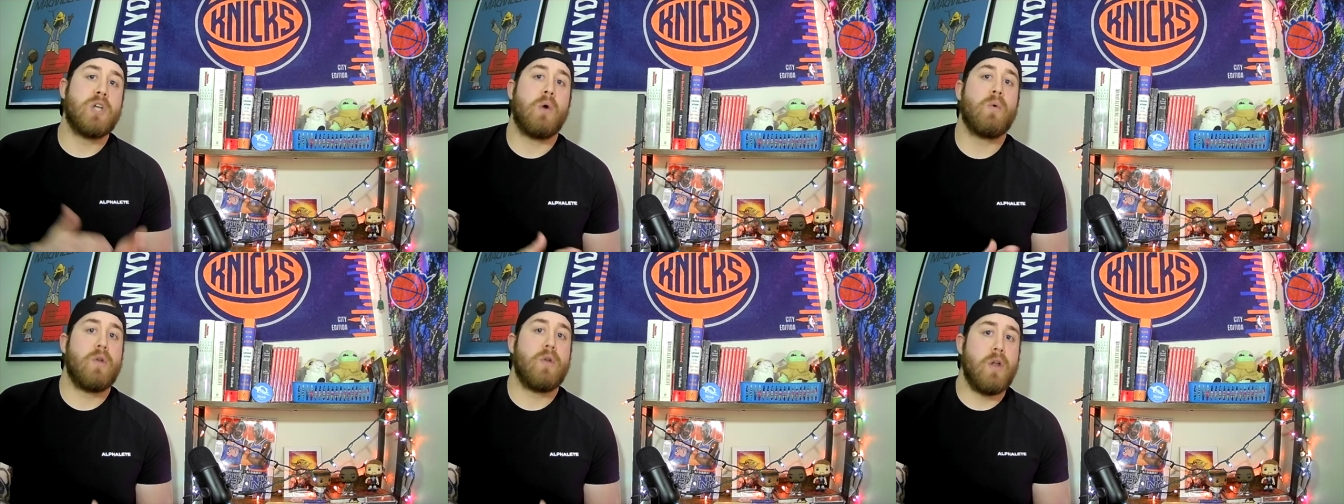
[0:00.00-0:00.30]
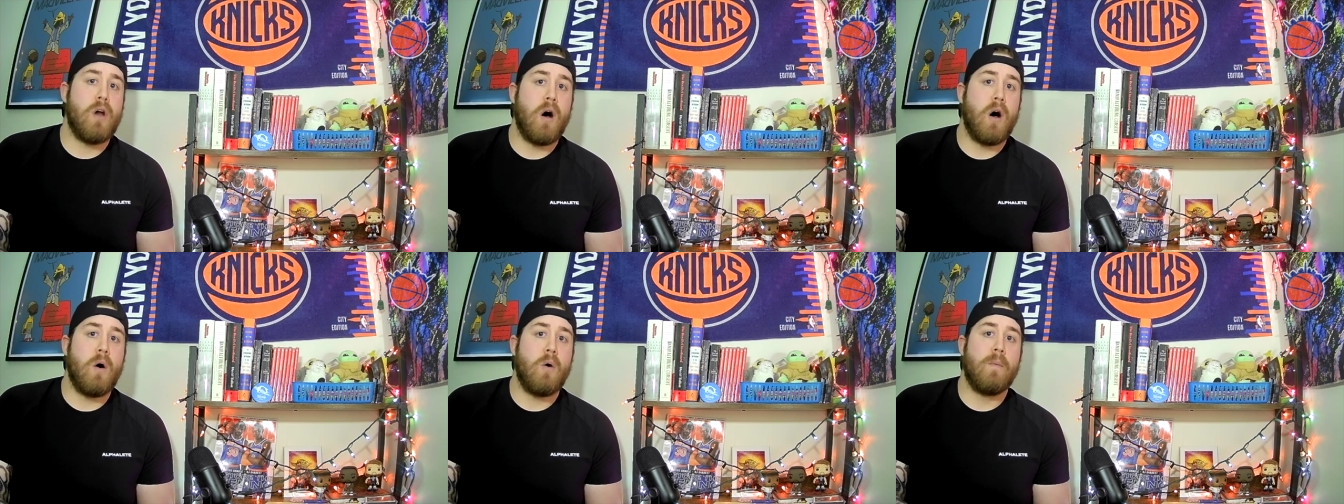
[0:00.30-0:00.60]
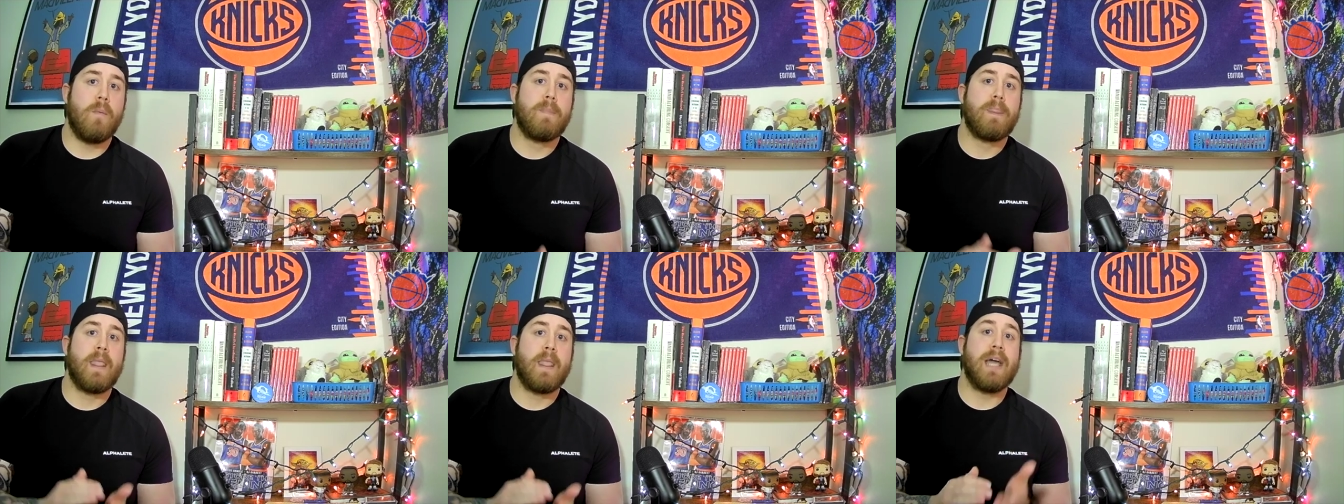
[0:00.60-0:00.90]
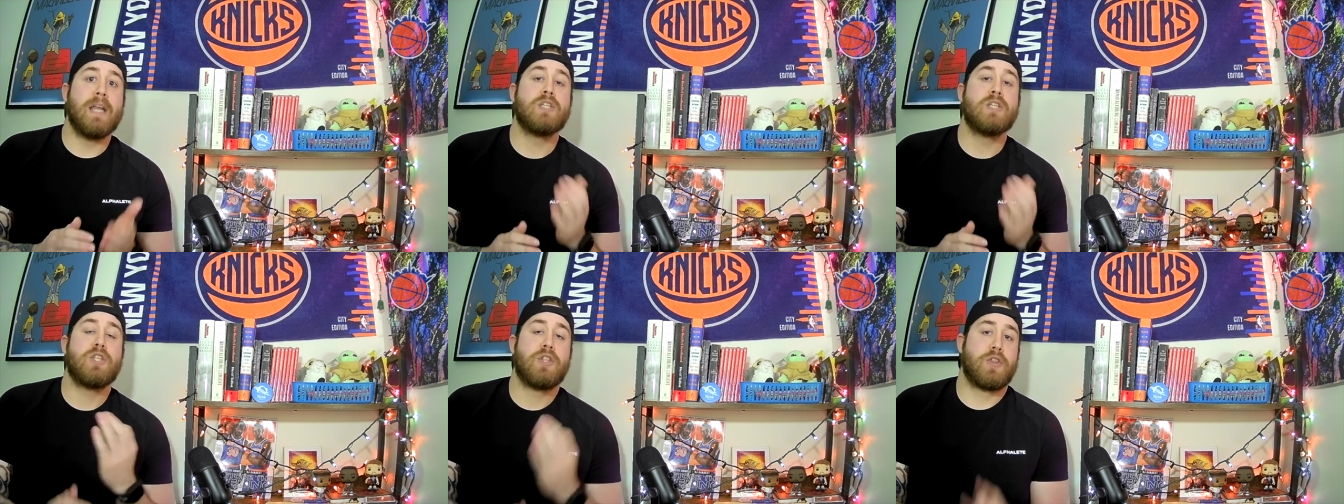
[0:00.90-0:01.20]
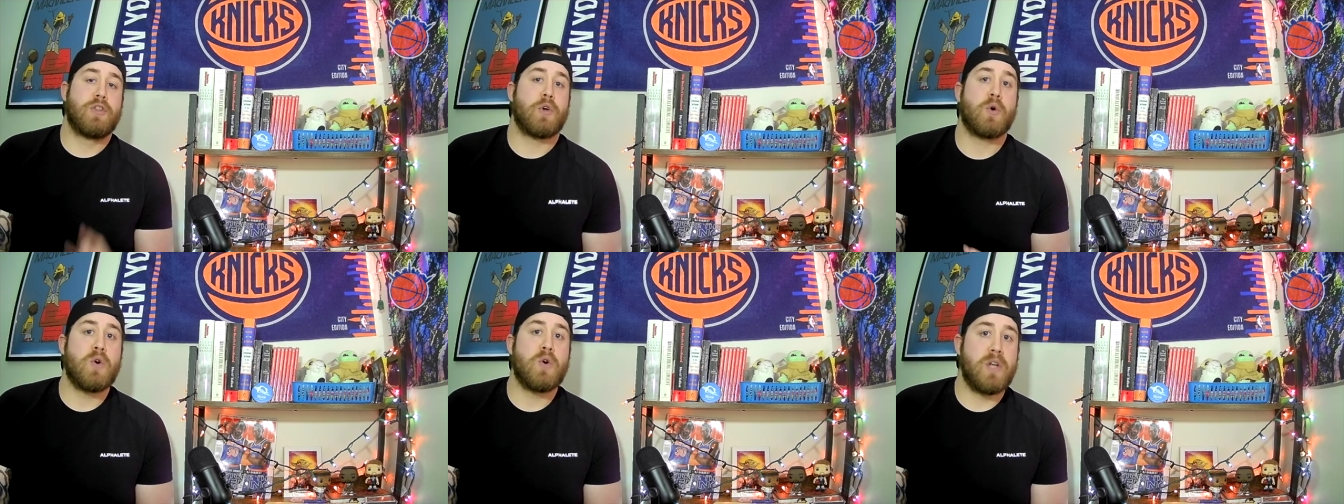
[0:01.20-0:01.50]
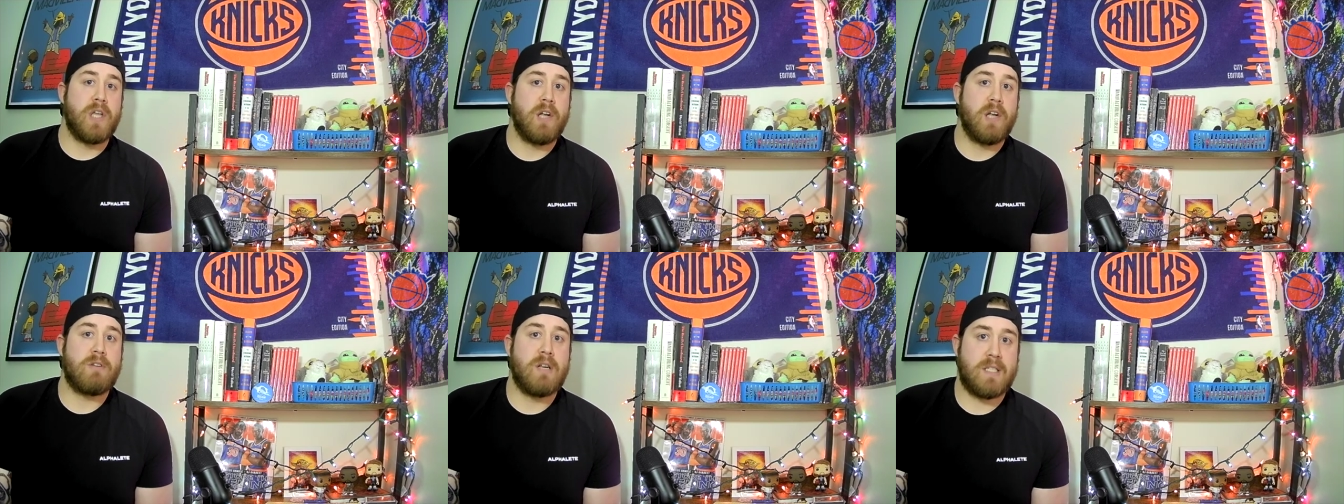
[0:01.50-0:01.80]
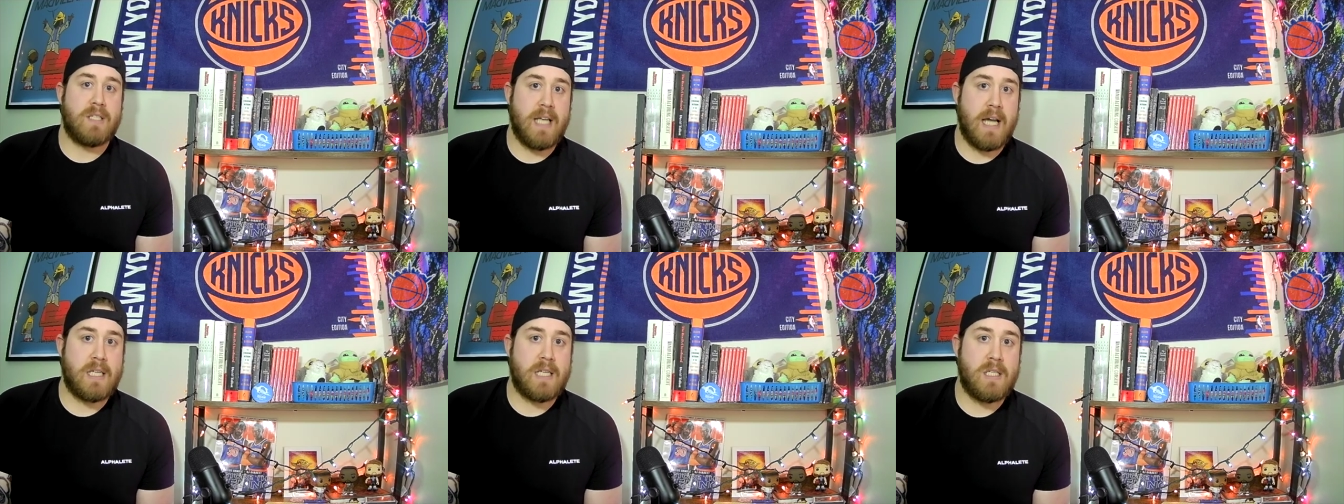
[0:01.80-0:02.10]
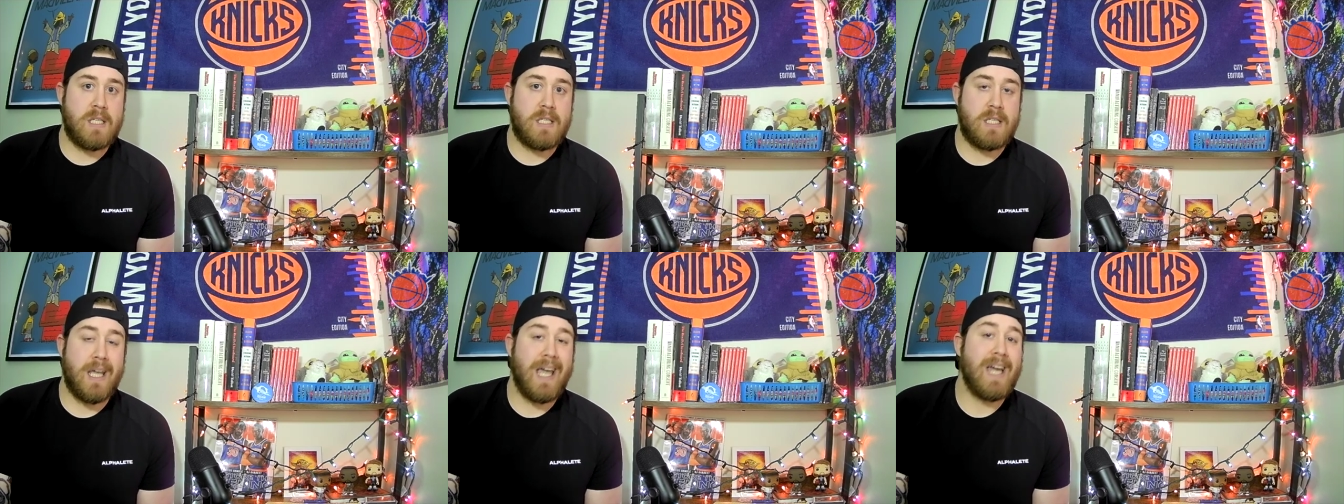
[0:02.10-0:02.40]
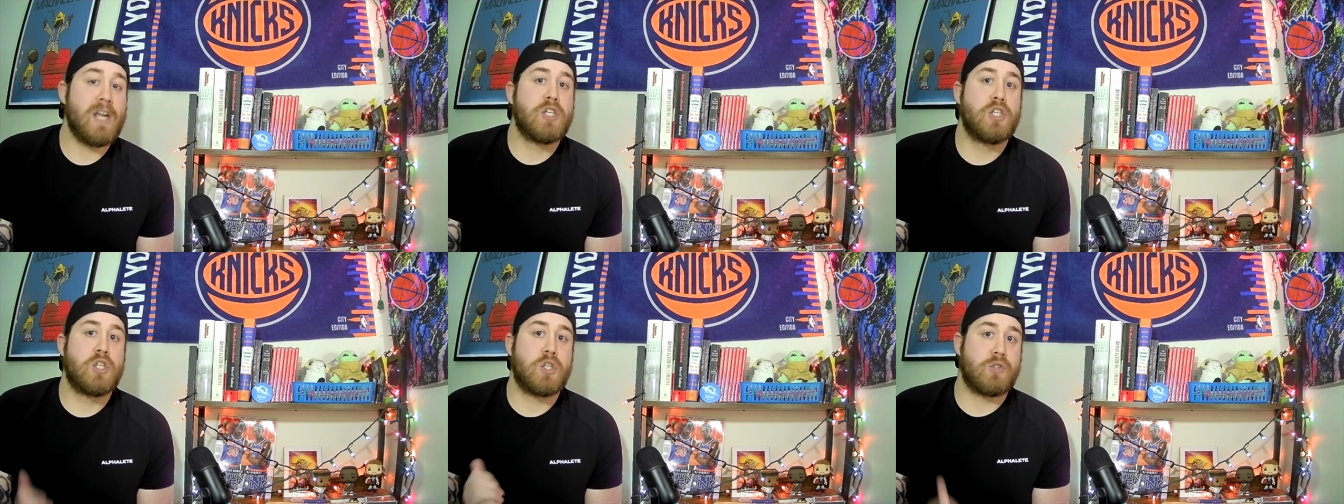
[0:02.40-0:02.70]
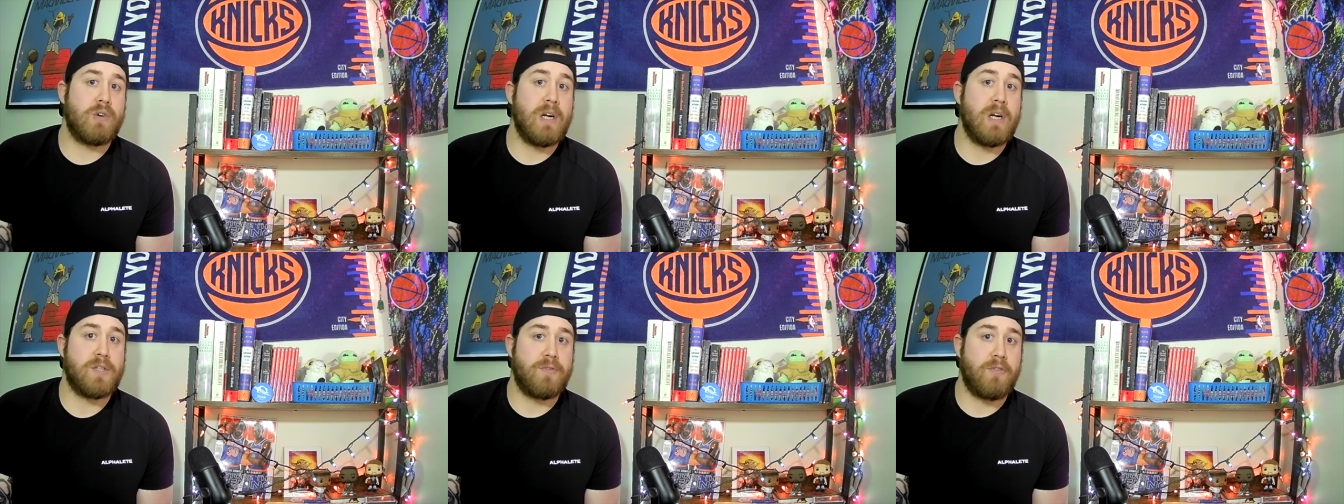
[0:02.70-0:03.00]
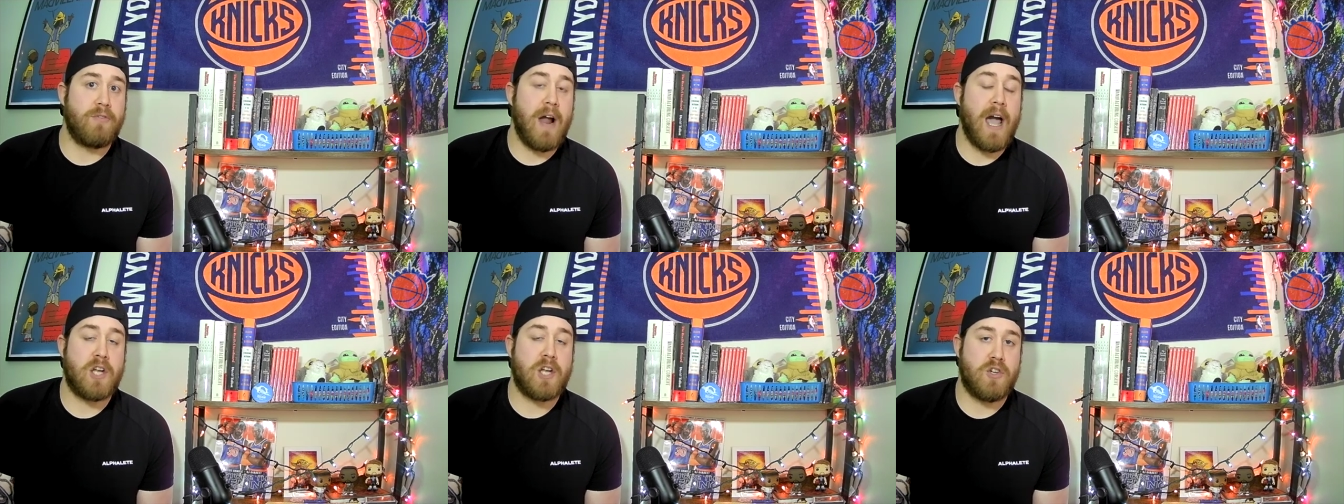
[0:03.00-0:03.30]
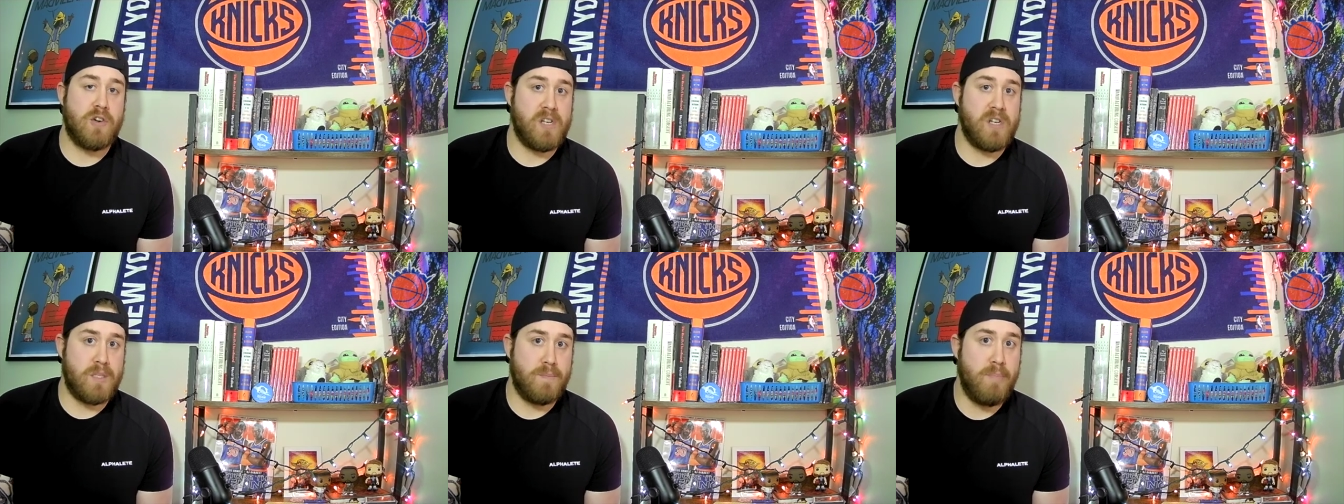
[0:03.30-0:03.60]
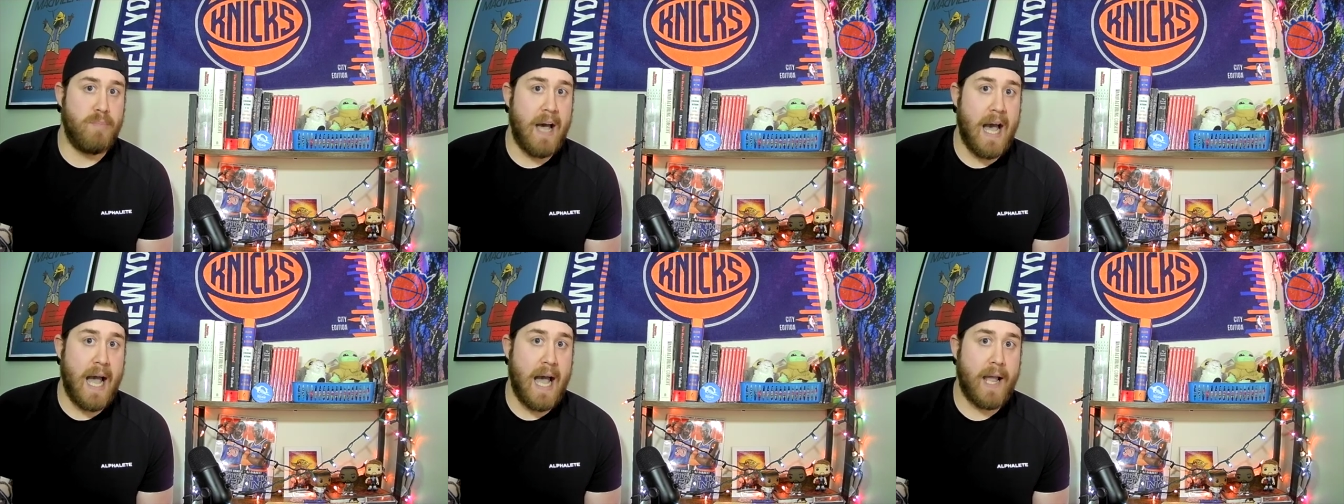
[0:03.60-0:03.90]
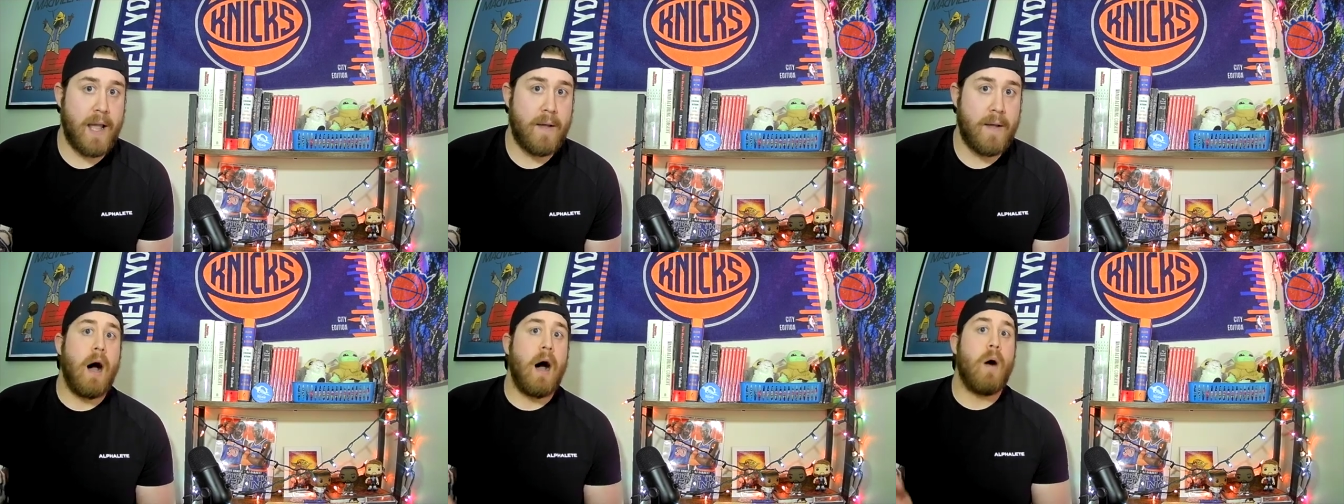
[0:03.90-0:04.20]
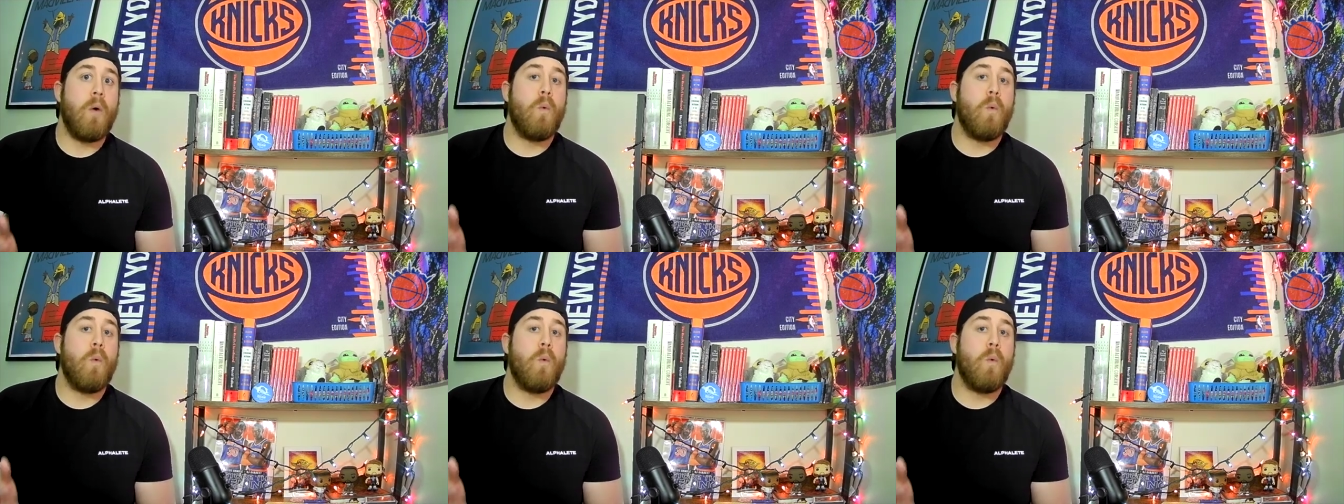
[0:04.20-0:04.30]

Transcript: know, in his third year at Texas, he had a stress fracture in his back.